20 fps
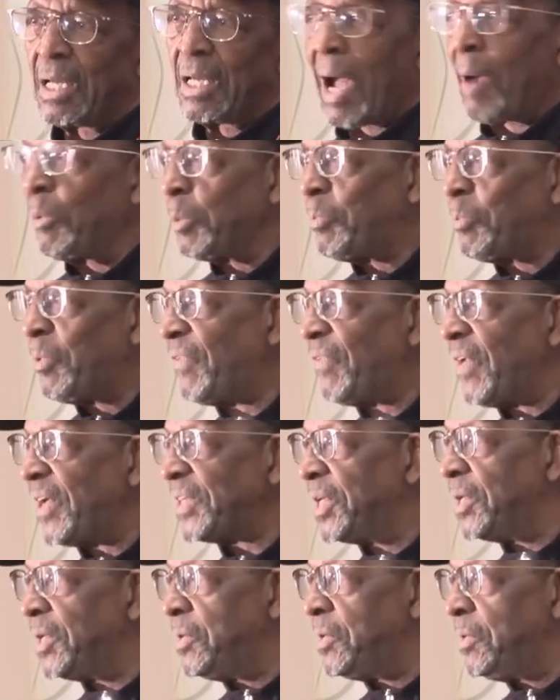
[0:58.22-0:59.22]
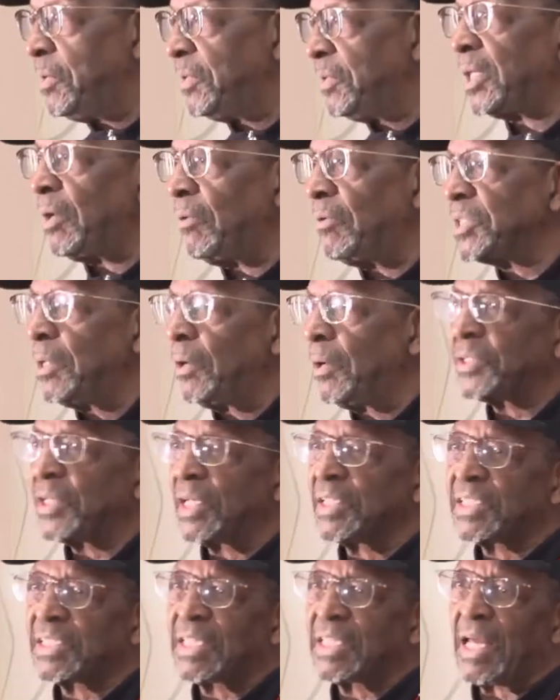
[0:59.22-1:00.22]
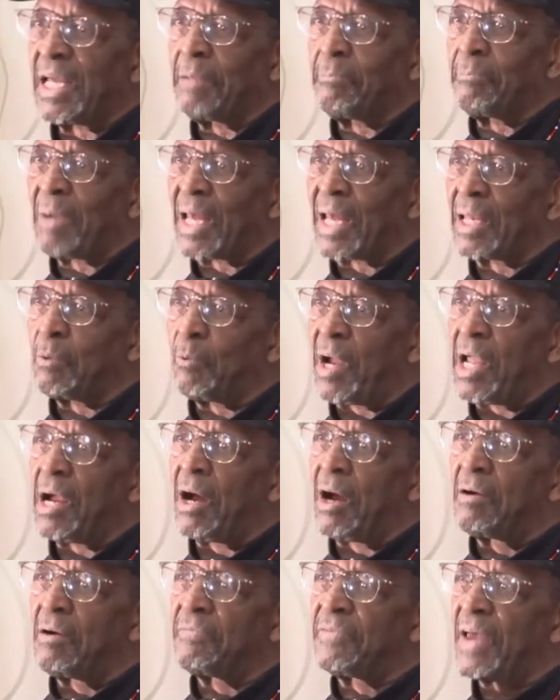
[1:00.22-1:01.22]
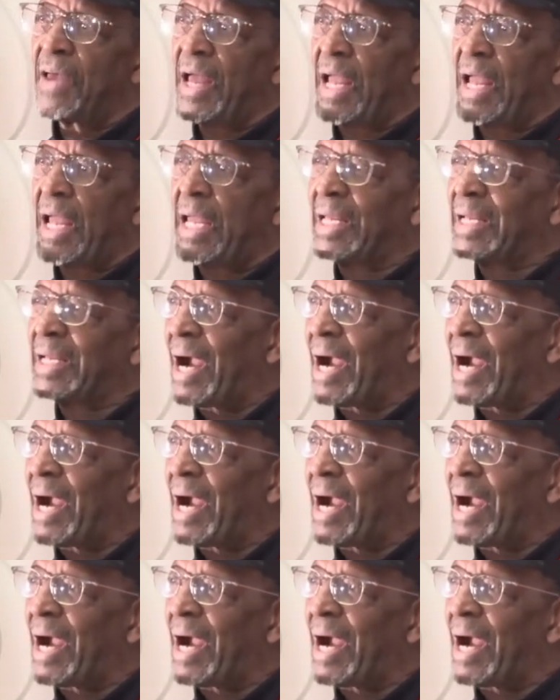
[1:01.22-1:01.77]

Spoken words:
I would profess to you that there is no such thing, by the way, of a